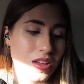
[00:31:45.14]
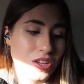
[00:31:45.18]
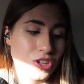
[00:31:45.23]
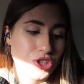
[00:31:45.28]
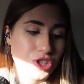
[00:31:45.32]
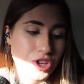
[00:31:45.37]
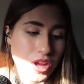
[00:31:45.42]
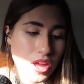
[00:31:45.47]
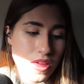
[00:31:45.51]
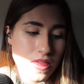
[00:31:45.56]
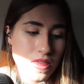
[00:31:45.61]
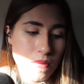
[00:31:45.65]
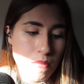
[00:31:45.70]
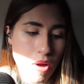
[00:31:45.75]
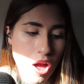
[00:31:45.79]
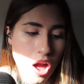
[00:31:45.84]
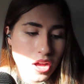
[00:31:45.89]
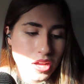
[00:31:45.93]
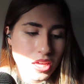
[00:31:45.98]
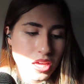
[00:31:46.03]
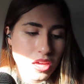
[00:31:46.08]
She and the
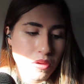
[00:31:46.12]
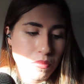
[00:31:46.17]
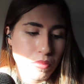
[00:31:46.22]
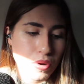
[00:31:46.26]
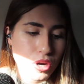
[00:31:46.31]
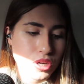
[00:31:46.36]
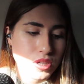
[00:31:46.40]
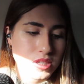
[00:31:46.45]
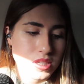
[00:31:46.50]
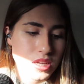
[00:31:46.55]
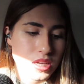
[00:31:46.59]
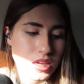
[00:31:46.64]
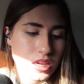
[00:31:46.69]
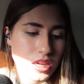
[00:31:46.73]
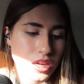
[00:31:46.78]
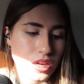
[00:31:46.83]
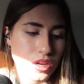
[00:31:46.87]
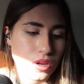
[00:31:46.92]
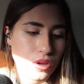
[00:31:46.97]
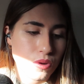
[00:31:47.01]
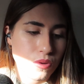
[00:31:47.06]
mockingbirds
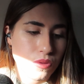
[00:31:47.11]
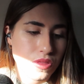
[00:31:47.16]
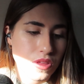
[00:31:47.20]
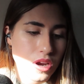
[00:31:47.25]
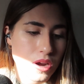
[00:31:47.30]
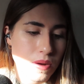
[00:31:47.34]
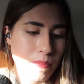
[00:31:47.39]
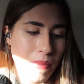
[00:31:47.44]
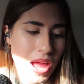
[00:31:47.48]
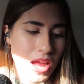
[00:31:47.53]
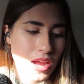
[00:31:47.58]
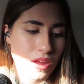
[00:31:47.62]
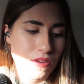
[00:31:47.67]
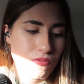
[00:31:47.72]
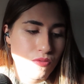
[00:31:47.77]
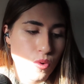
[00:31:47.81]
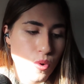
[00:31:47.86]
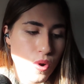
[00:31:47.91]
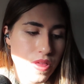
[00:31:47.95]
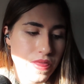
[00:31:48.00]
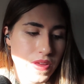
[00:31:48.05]
continued their back and
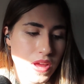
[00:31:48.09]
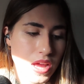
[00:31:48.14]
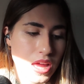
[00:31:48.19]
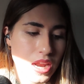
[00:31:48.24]
forth,